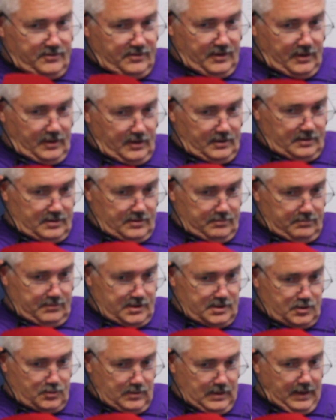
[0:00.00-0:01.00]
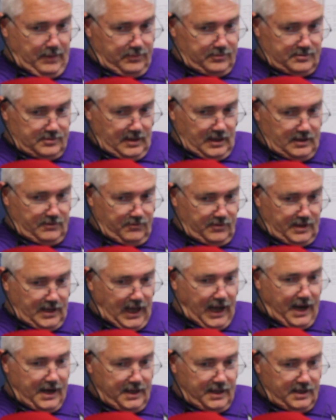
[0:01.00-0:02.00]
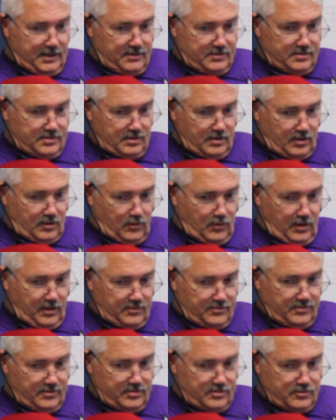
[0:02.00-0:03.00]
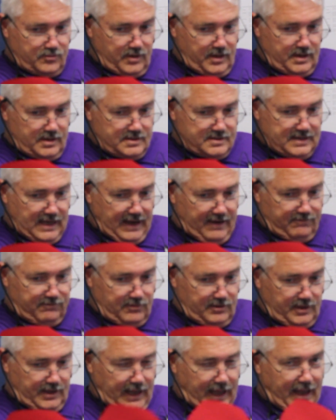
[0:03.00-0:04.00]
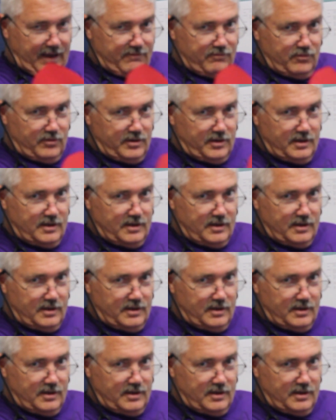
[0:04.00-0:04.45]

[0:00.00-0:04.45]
Mr. Epps, thanks for guiding us across the street safely, Avery.